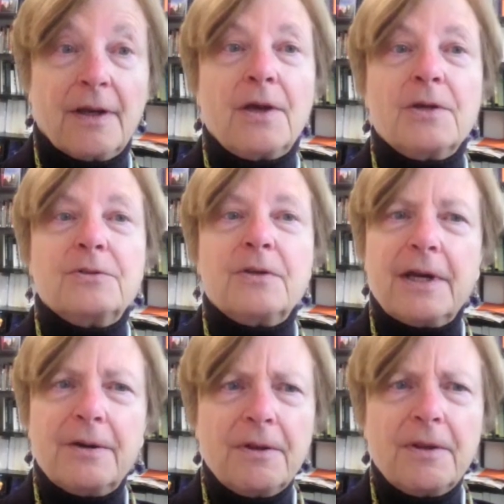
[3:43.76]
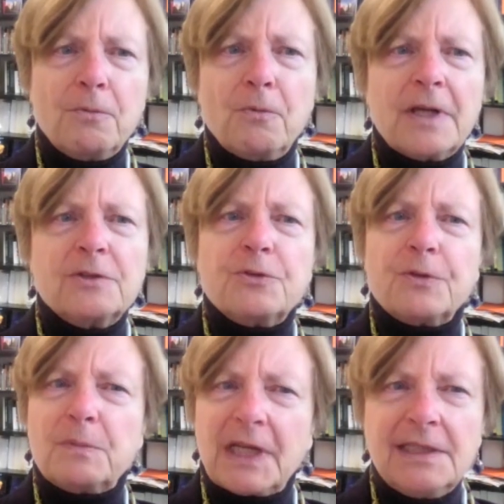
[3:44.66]
So the era that runs
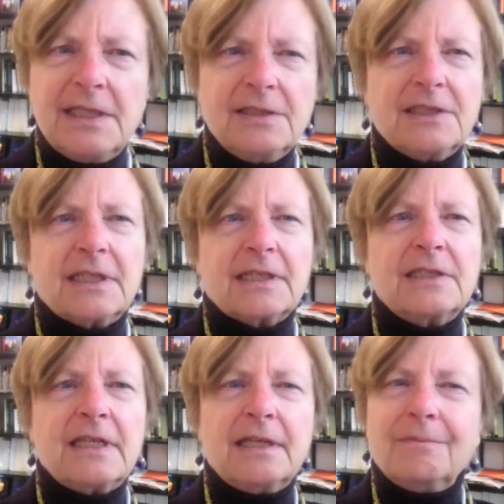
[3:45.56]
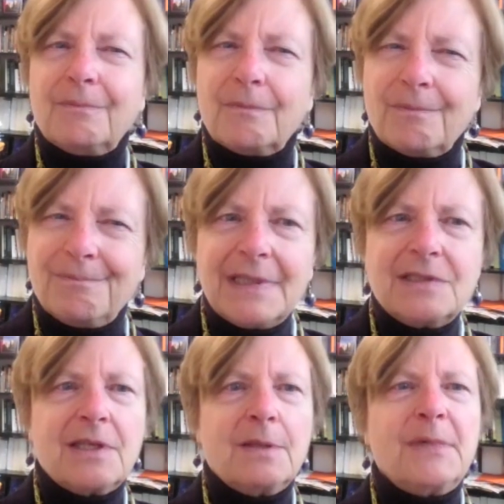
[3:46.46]
from 1960
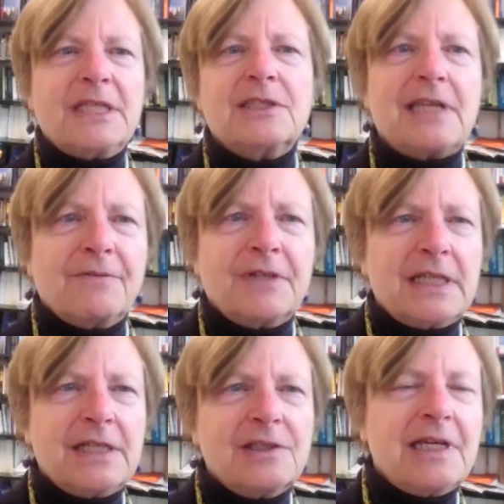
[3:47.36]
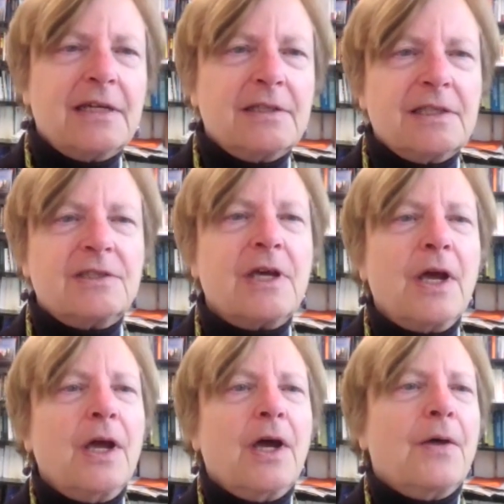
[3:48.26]
into the mid 70s is
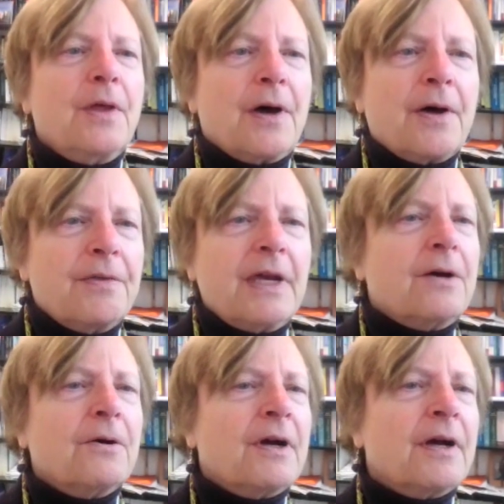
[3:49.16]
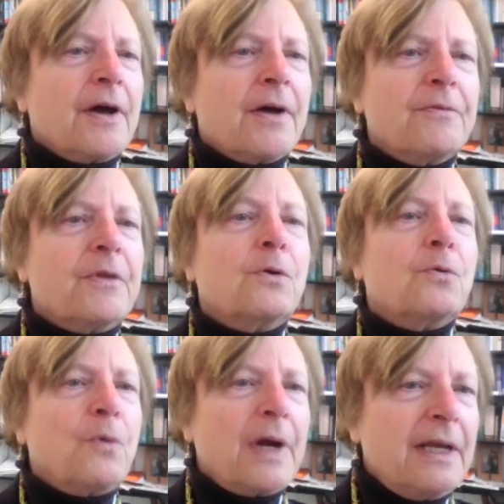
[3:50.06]
the era of the
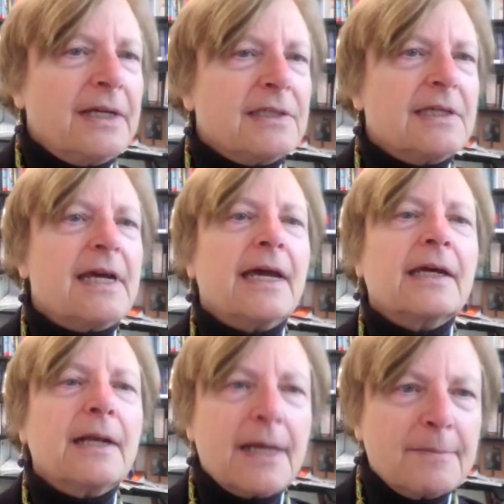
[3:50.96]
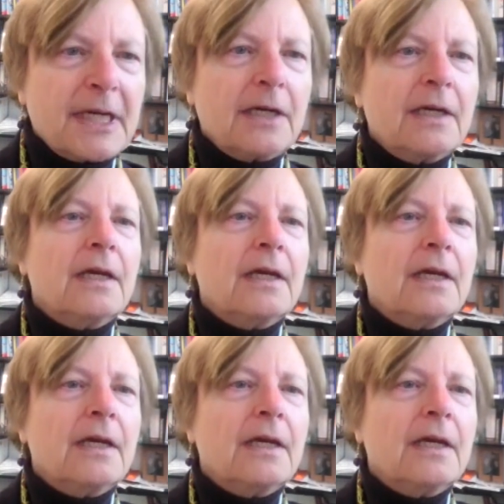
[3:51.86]
greatest economic